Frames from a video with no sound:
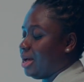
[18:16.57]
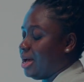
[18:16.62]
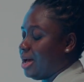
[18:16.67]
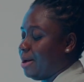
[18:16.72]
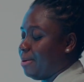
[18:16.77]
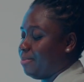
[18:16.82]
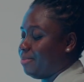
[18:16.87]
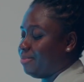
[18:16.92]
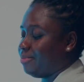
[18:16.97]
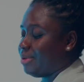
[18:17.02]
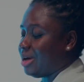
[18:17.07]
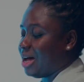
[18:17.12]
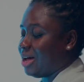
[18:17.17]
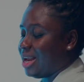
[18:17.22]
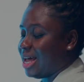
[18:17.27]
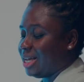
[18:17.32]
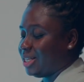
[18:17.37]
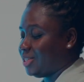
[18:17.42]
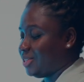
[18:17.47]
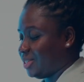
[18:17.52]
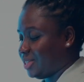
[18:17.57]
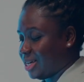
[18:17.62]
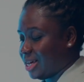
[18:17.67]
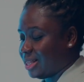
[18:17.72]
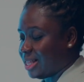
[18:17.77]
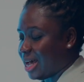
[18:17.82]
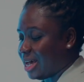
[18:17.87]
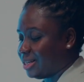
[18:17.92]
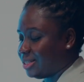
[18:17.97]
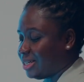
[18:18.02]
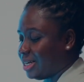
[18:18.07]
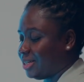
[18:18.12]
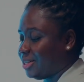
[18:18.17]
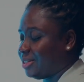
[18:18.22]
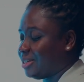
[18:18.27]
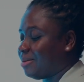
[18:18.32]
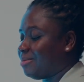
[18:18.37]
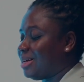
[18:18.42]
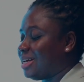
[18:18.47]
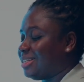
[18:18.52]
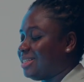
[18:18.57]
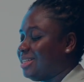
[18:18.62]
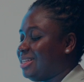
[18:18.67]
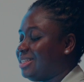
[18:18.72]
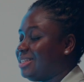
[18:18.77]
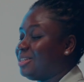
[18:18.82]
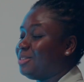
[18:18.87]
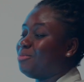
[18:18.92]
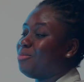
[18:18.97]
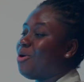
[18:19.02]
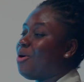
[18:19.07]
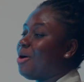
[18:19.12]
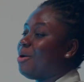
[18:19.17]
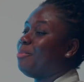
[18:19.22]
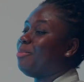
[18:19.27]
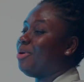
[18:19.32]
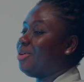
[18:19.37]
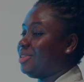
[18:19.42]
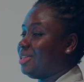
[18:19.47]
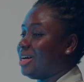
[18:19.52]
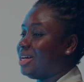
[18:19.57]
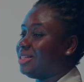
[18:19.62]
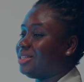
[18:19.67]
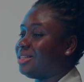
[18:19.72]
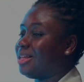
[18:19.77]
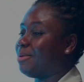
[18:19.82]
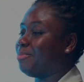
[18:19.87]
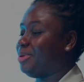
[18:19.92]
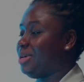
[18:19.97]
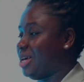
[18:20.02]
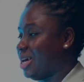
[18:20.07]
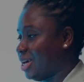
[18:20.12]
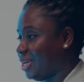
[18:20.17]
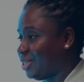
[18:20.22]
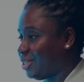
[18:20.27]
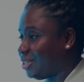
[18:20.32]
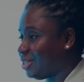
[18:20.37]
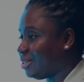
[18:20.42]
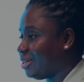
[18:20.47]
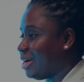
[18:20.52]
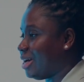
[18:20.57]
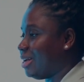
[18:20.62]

I like to say that titratable acidity is more important than pH.